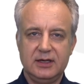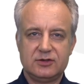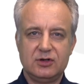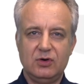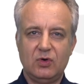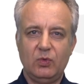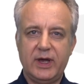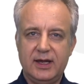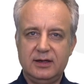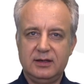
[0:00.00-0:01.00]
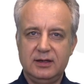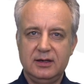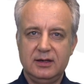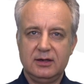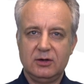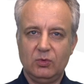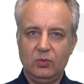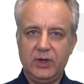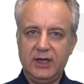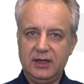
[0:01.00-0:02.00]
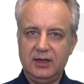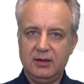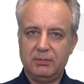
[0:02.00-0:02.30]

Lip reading: So when we